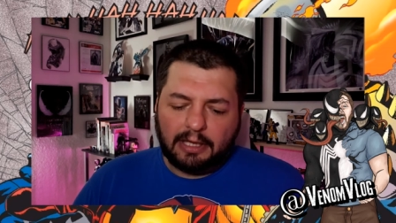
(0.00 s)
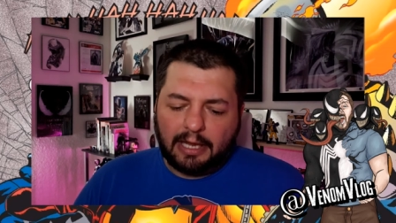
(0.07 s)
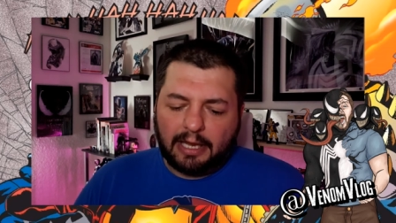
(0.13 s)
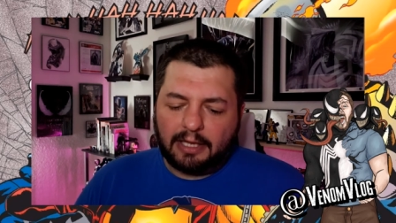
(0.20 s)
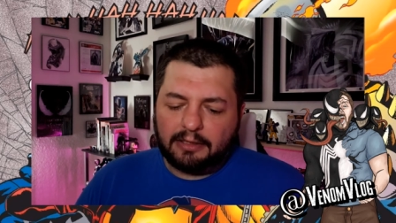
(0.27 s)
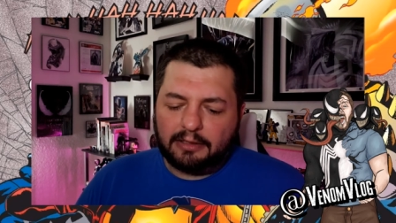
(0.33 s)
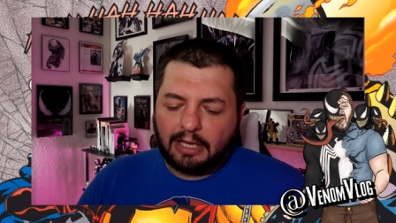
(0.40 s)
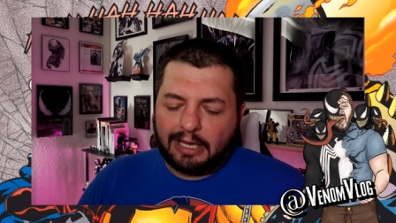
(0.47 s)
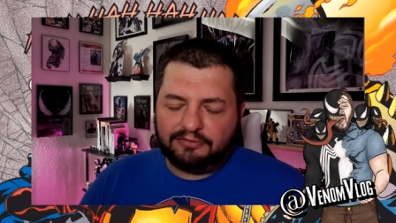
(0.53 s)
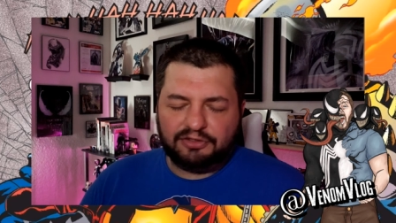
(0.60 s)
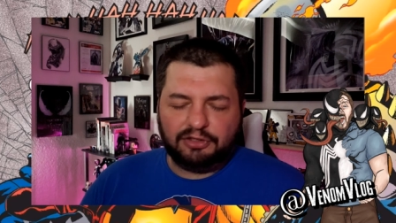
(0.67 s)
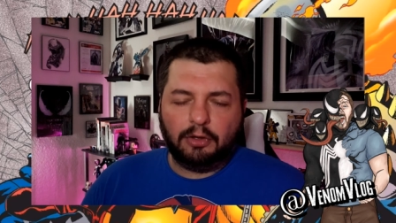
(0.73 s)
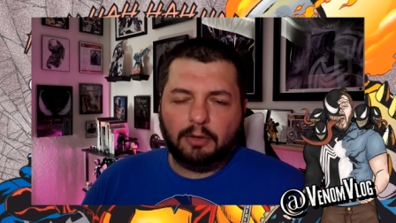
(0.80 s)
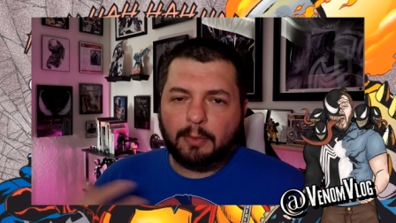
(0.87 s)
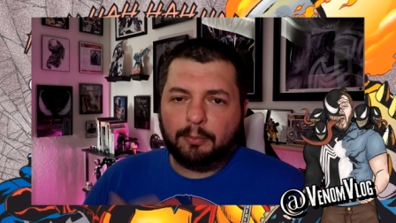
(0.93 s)
And uh, as
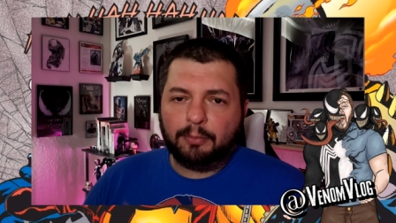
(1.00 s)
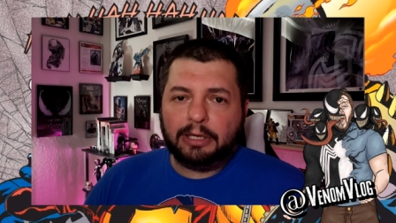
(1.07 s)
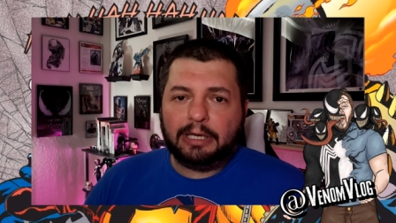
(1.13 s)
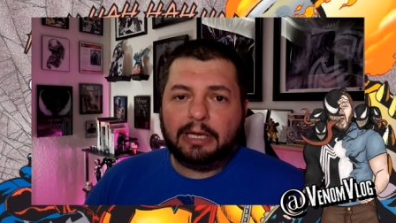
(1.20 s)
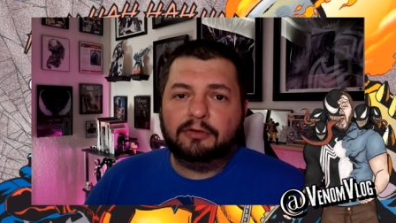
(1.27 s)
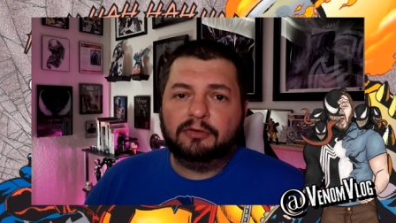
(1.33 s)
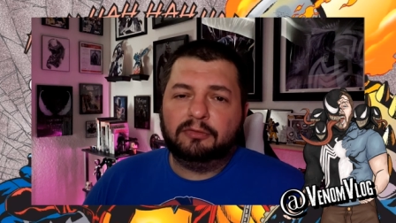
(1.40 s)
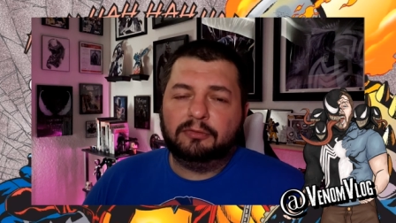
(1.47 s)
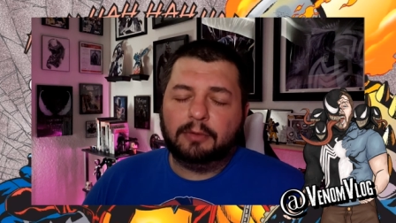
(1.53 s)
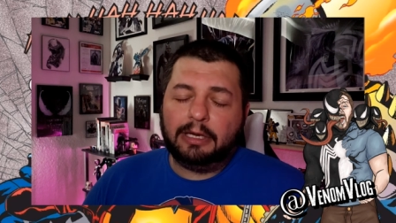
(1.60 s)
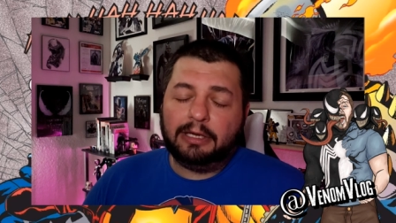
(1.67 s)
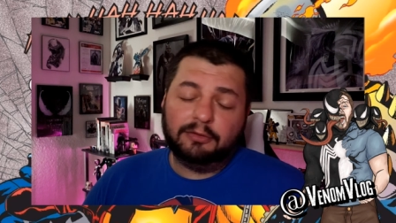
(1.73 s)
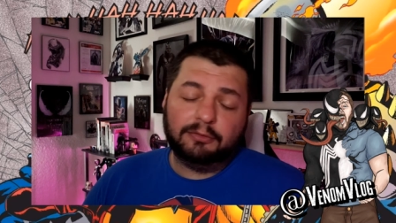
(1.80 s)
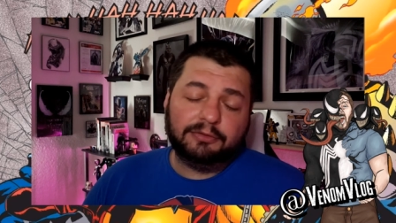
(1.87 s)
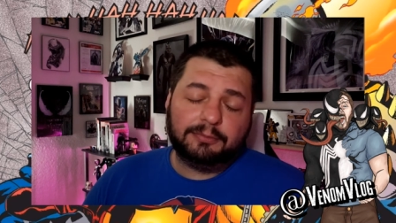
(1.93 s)
you know, I'm a brain
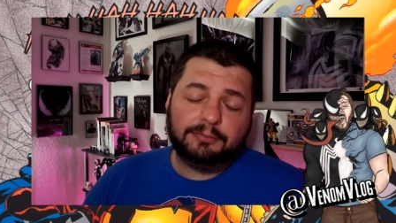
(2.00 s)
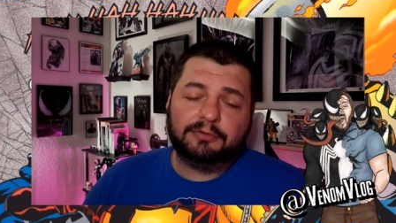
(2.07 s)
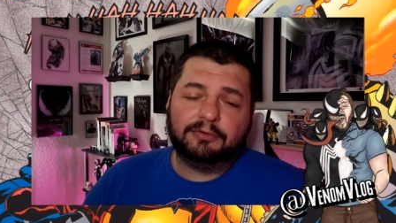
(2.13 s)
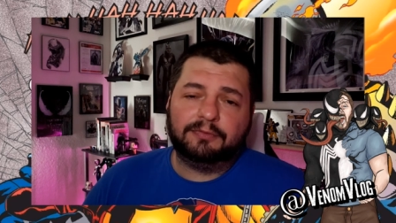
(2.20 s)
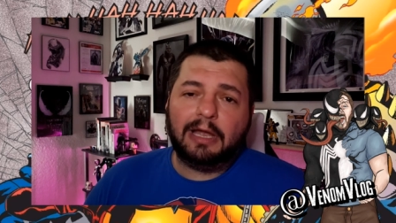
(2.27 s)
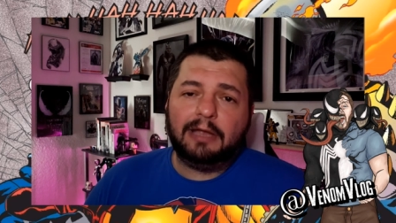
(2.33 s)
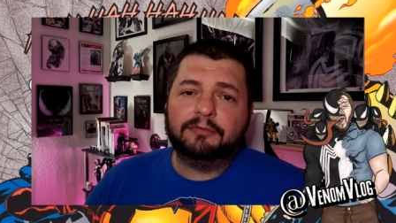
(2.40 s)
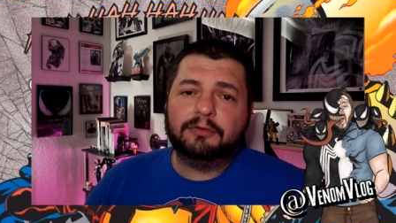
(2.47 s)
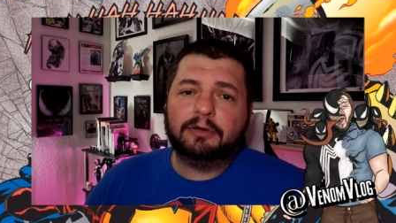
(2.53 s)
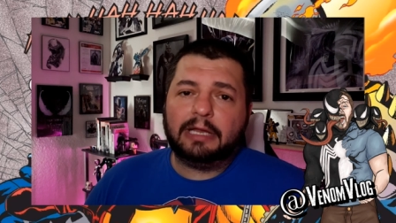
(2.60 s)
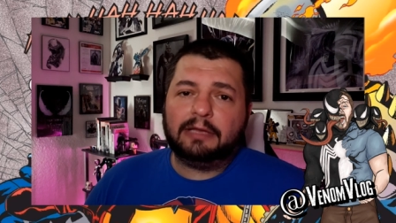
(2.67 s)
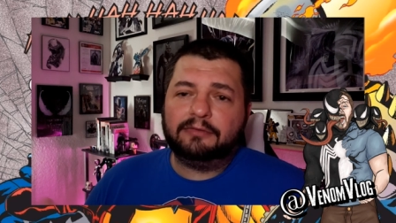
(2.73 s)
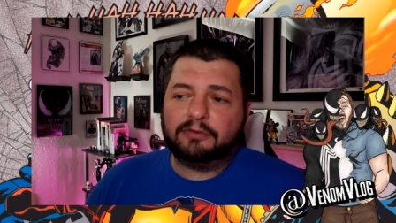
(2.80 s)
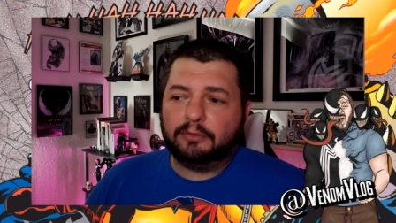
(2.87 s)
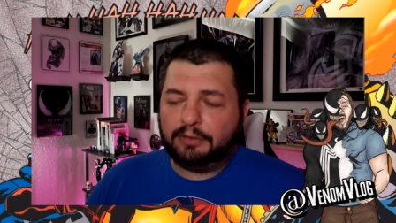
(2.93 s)
aneurysm survivor,
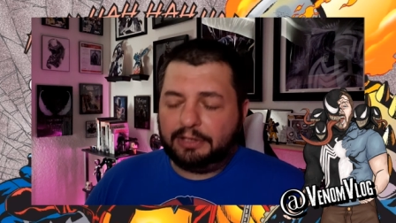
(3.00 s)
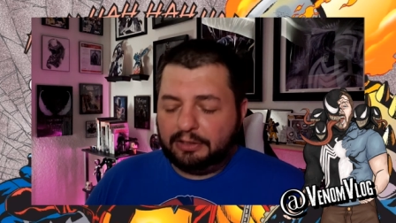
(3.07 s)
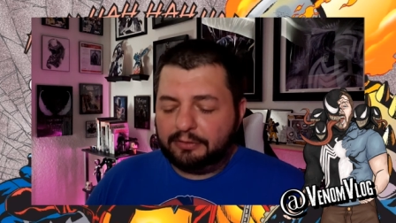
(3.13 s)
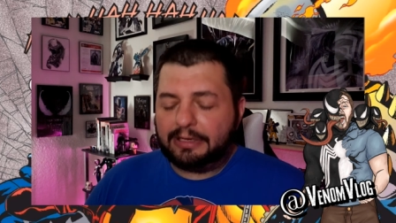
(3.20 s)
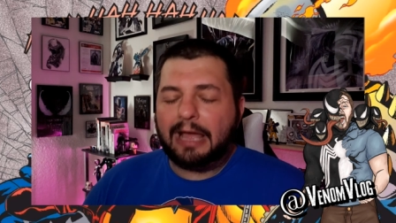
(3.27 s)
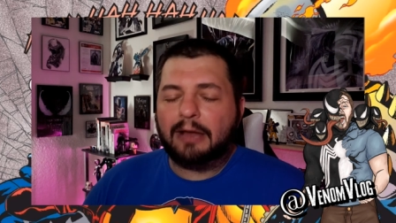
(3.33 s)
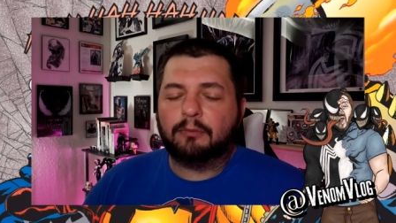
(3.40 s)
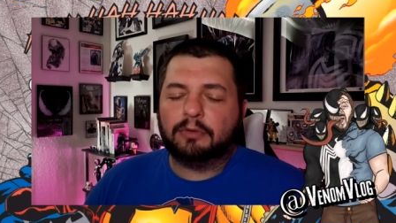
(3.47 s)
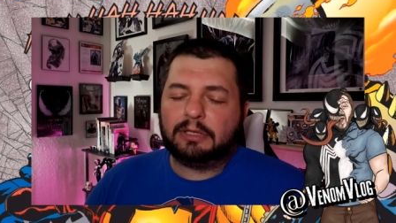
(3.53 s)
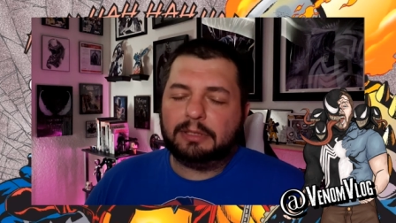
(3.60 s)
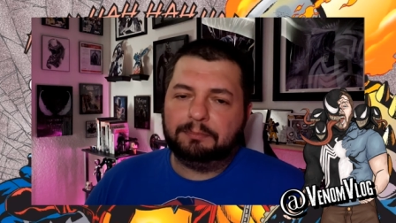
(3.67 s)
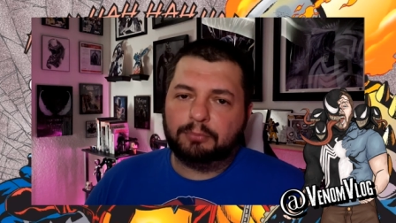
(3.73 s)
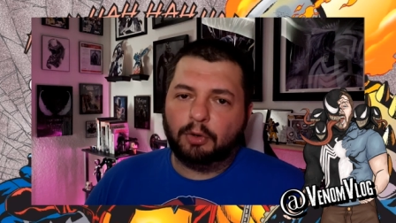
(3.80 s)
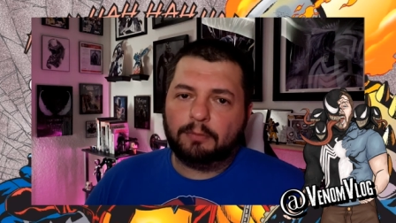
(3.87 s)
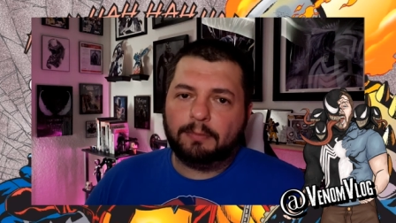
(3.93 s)
and so hearing Matt really
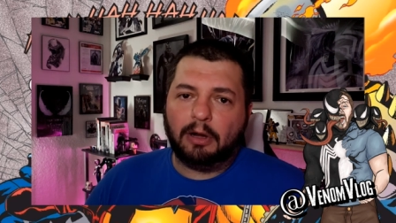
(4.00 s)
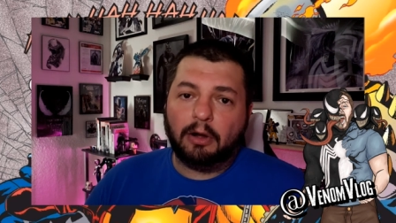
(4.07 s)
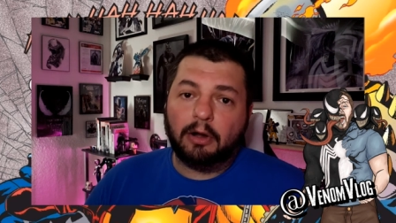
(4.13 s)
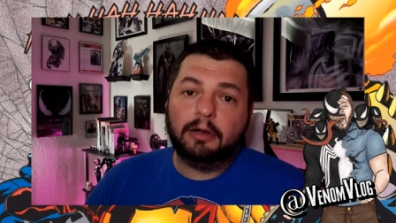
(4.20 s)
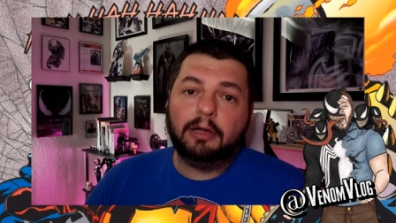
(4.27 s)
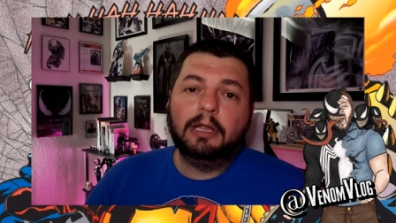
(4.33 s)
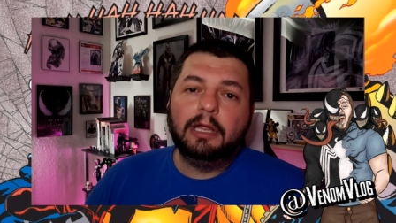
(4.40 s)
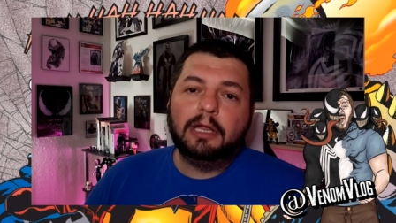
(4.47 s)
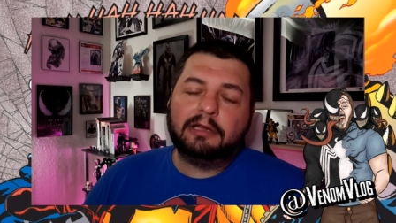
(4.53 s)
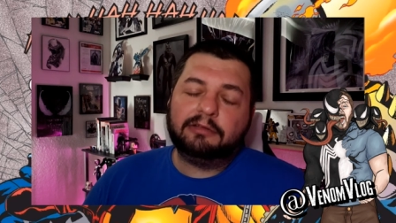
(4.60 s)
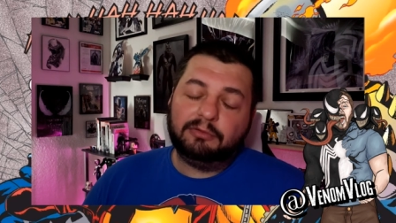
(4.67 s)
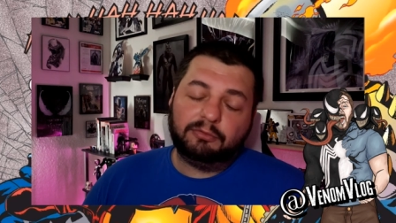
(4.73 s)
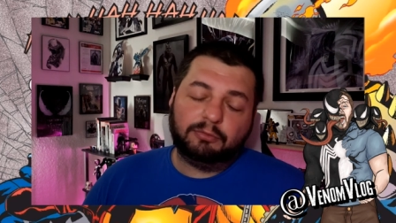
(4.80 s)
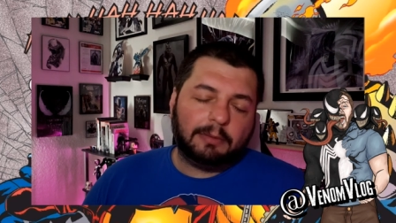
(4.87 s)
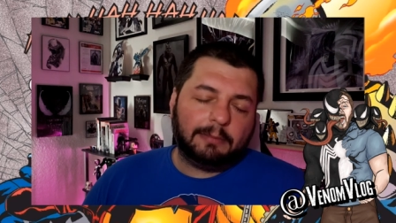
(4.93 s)
broke my heart because
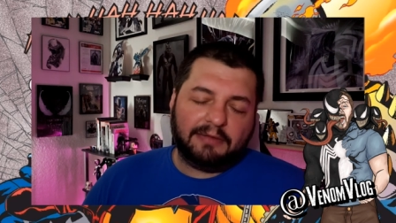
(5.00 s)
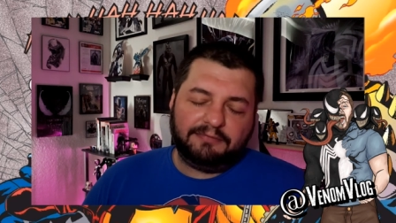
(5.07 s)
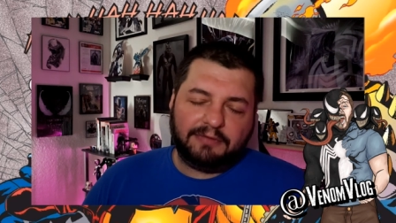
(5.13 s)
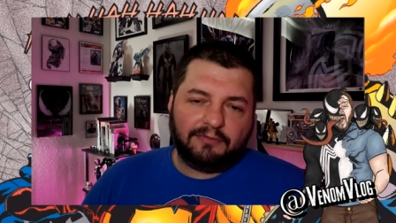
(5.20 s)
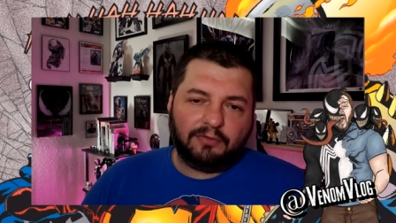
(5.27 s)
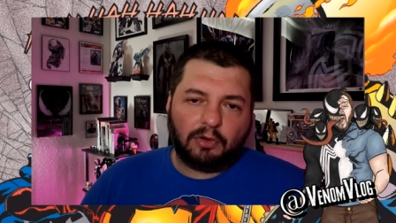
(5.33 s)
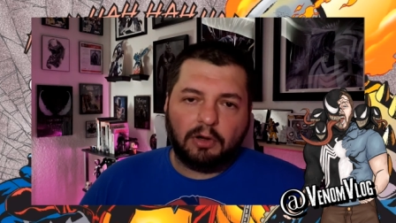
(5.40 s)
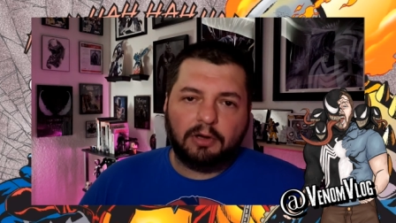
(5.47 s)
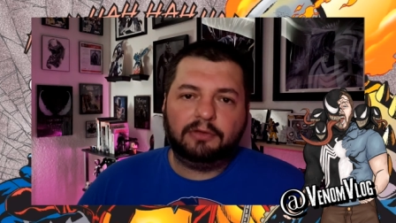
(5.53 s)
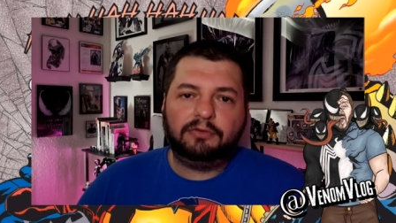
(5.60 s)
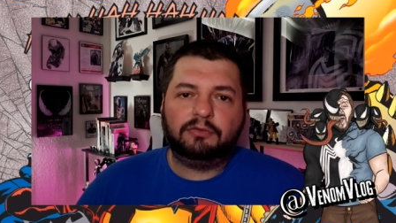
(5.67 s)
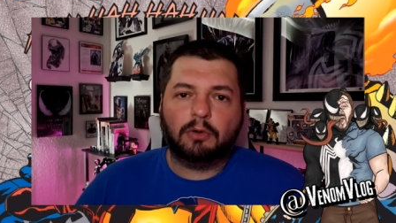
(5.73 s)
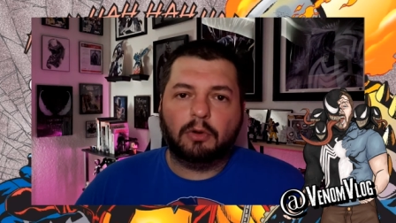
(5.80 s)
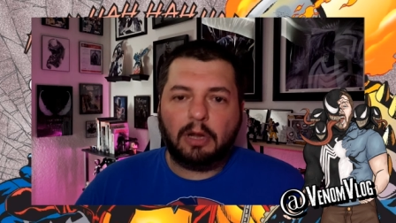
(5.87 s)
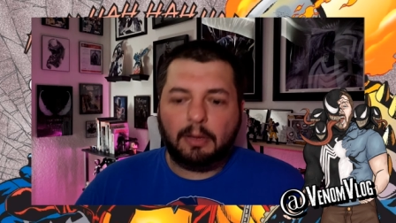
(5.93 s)
he was one of my favorite artists
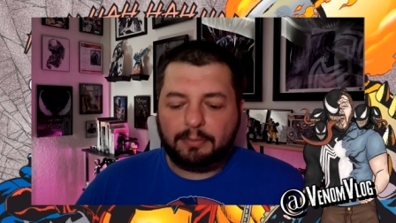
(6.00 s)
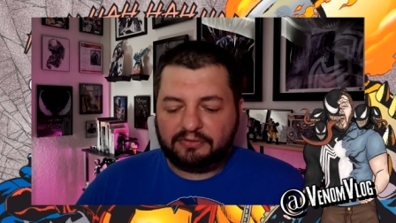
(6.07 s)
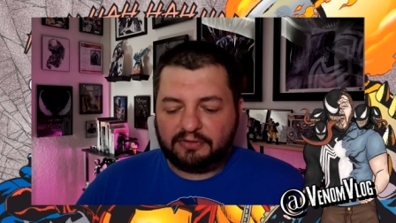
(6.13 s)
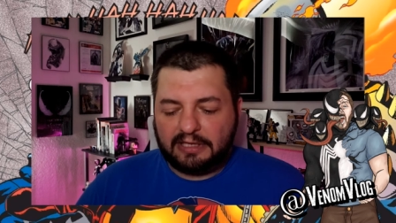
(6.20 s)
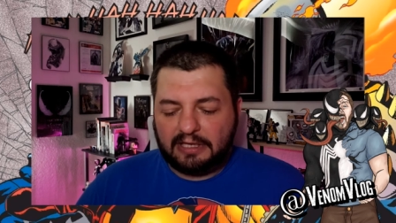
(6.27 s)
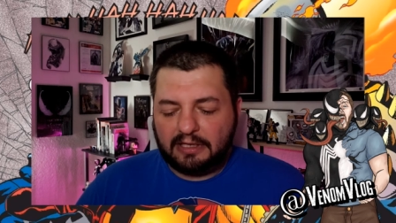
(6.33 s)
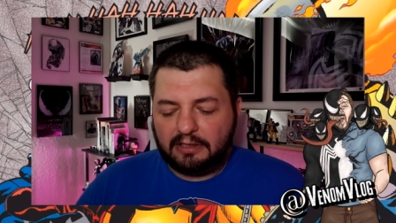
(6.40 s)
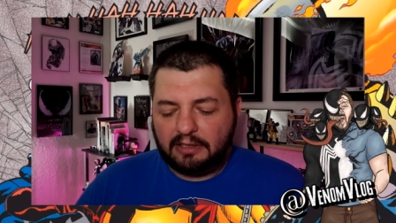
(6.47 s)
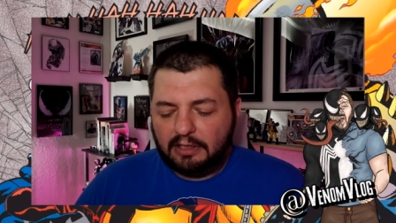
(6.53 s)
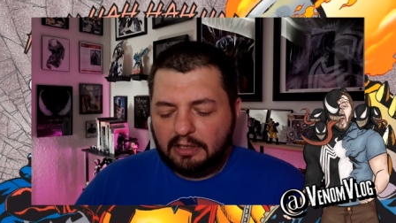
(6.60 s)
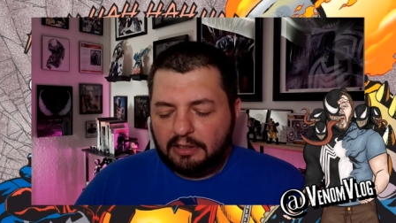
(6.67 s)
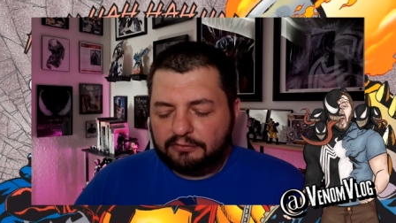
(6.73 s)
growing up as a kid.